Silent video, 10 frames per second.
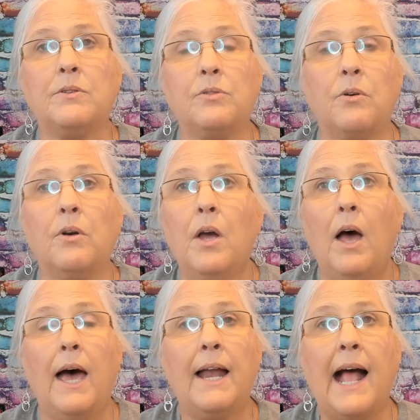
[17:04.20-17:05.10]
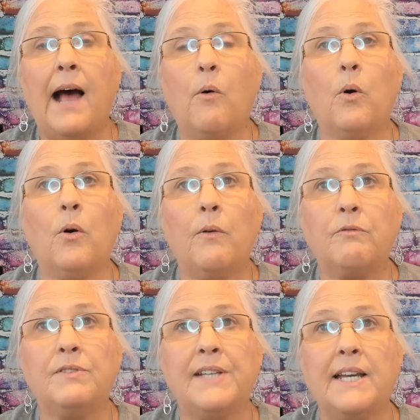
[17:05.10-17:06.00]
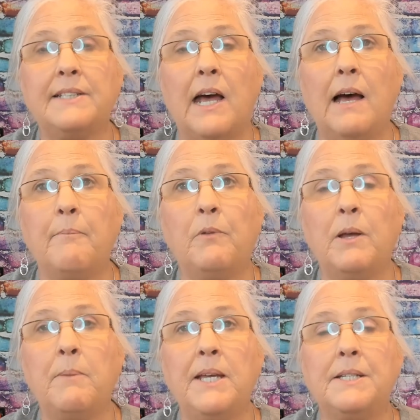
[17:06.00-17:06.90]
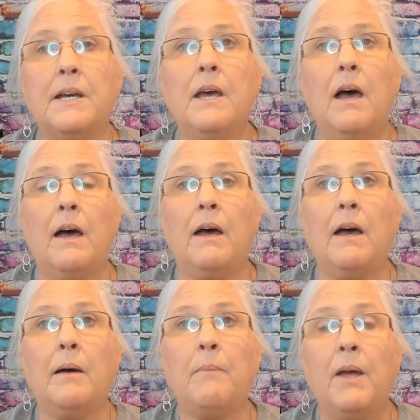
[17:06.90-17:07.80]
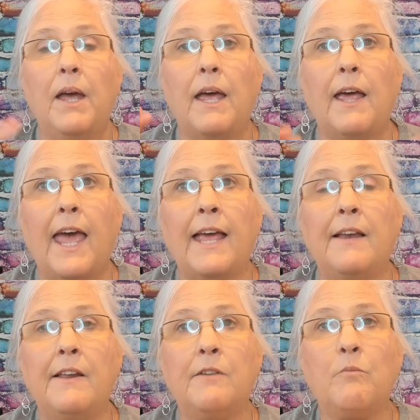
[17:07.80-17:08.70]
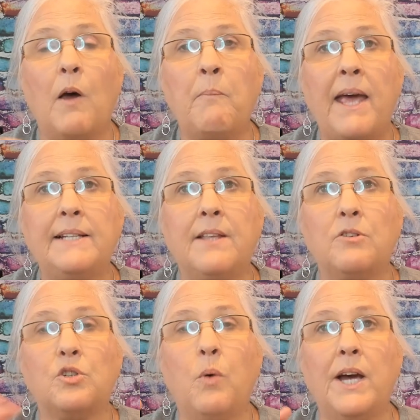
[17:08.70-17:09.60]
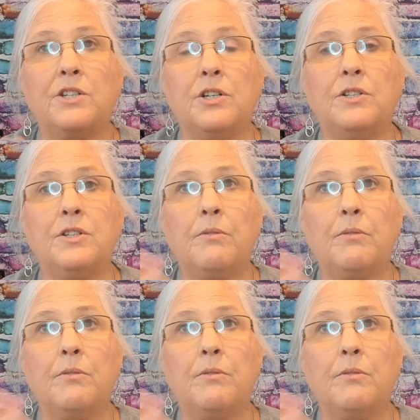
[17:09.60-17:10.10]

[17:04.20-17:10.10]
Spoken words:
or an hour, set a time limit, and then make those questions.